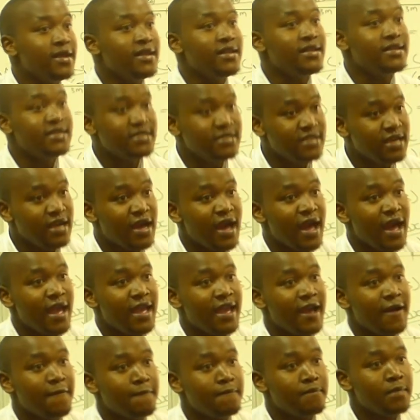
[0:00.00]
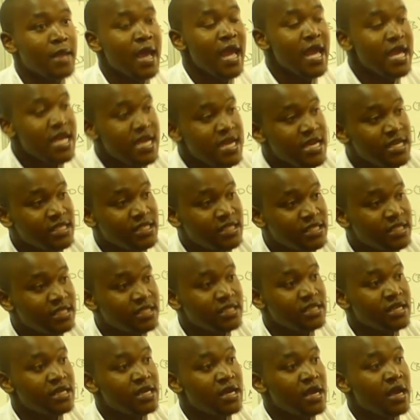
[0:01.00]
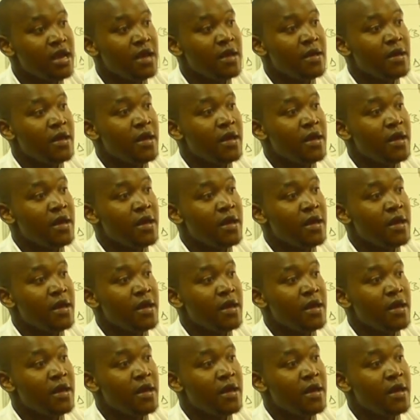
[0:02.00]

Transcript: then Lindiwe is